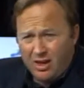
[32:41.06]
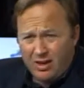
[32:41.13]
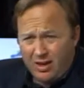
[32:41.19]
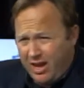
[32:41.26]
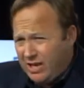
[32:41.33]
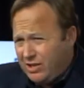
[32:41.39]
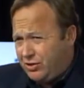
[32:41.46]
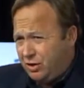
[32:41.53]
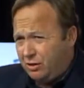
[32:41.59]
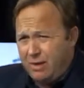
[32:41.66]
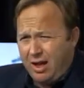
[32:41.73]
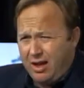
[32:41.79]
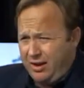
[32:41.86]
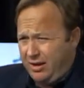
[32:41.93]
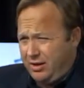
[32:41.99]
Easter
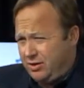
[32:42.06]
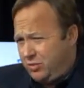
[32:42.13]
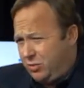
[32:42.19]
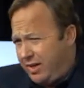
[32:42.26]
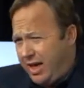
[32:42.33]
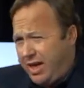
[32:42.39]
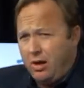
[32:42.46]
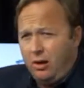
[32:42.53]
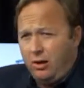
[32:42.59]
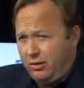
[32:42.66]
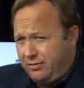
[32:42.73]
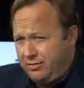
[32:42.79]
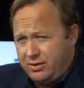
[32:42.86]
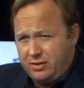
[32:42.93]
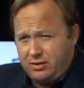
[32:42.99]
bunnies with
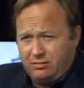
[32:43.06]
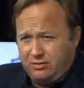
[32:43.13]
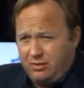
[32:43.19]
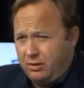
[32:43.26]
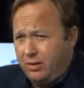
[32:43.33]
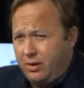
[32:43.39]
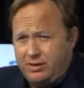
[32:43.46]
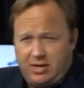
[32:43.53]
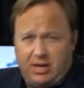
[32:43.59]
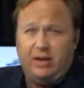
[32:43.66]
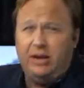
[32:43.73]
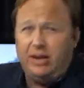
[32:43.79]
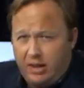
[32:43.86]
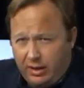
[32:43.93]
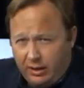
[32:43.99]
elves, you know,
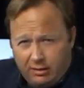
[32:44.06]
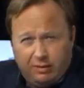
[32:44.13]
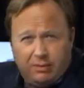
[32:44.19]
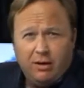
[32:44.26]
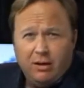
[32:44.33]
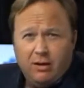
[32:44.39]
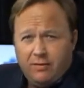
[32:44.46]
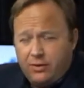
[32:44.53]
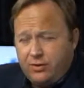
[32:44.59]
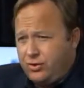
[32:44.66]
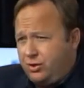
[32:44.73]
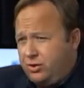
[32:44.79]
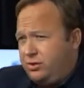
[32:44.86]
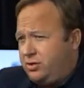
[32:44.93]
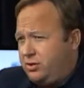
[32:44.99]
attending, and that
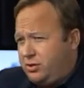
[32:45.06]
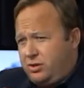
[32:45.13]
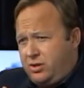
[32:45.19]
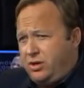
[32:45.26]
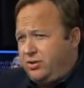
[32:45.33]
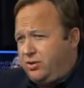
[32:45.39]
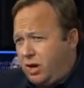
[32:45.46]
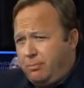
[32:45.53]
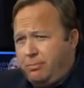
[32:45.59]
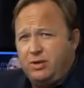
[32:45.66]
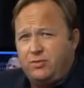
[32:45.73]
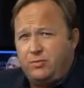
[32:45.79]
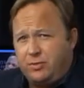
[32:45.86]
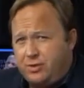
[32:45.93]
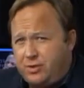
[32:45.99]
sea
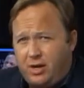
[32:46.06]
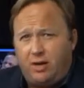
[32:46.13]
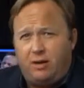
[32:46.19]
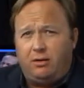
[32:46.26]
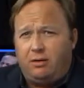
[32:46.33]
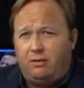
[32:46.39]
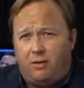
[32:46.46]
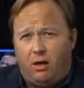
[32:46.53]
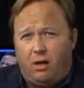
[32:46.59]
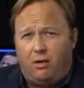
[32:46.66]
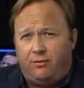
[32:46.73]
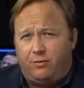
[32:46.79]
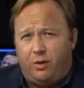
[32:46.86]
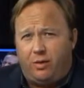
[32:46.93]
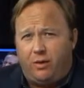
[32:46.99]
serpents were seen
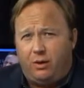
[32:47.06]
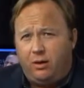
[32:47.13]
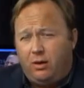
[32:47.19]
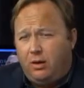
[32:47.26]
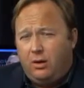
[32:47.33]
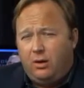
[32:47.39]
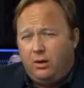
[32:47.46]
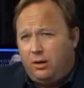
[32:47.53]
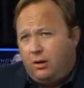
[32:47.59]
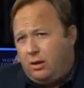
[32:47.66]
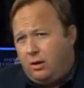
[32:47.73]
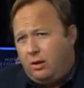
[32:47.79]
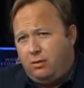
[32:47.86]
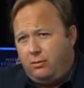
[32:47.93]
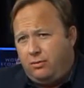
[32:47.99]
involved with it, you
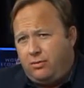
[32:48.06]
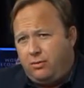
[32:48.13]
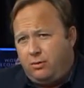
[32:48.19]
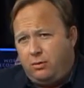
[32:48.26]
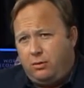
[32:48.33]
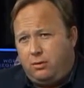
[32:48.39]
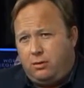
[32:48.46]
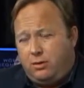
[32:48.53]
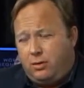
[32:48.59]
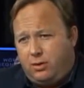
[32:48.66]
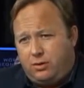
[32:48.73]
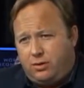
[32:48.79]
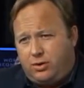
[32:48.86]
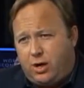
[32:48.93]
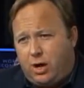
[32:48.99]
know.
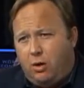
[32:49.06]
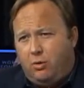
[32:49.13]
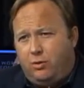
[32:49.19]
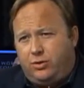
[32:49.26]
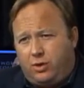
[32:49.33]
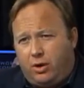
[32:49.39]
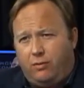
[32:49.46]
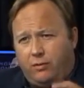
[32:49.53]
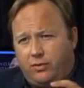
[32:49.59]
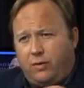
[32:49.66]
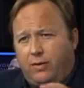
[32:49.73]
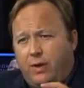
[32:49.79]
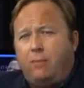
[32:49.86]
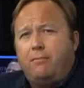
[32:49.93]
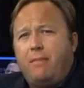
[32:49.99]
So
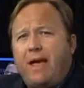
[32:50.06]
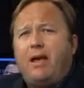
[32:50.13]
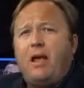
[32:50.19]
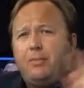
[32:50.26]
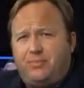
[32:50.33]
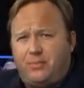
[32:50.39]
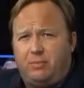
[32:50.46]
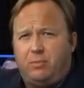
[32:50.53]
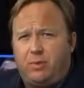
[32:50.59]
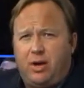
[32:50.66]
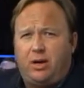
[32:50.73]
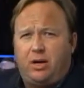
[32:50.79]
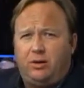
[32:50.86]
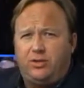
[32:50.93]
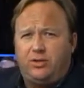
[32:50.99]
they'll make up some
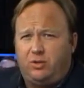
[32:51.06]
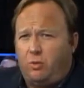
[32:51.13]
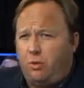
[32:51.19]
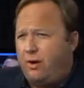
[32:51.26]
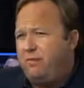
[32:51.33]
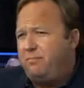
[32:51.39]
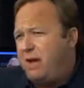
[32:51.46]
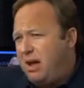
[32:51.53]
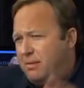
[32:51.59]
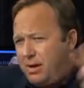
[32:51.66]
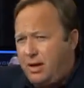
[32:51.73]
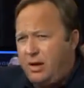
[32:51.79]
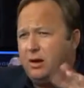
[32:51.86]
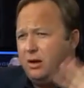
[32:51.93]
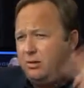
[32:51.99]
ridiculous story of
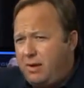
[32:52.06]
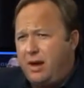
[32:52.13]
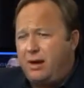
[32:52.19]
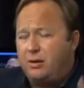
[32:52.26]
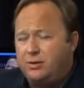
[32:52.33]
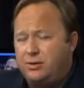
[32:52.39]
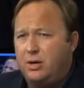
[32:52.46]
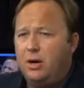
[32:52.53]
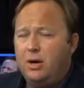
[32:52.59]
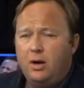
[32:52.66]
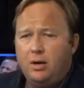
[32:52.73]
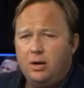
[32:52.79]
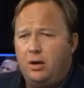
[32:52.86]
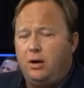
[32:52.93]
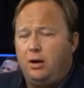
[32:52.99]
baby incubators,
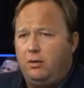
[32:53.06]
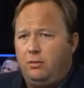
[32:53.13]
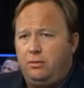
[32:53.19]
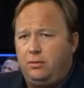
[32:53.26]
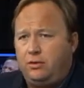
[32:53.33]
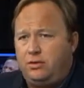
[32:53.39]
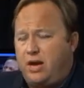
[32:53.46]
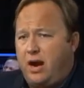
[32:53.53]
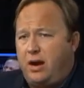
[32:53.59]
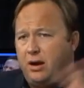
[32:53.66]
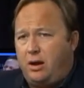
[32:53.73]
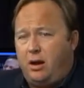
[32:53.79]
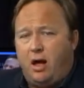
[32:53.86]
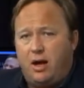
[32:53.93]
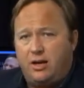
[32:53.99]
you know, Santa
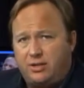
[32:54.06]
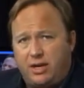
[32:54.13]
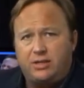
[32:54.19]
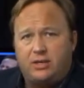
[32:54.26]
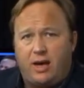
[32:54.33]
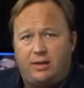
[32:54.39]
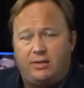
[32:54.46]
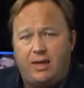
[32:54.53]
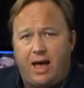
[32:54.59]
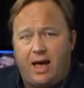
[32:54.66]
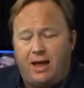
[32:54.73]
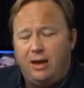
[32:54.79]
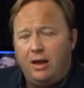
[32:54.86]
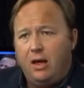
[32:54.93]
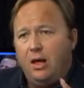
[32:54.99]
Claus, things like that.